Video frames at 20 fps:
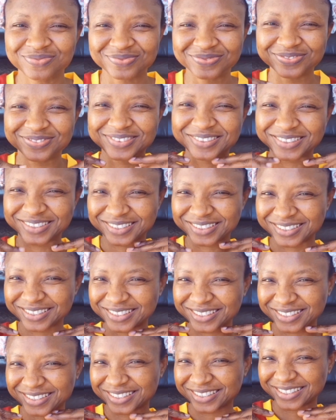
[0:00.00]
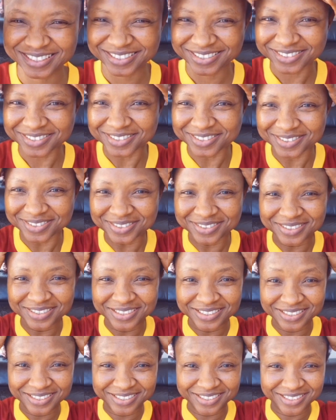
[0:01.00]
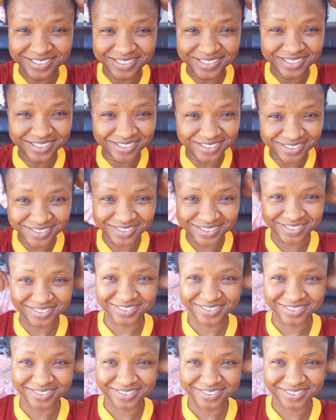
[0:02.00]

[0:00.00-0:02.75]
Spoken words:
natural looking mini twist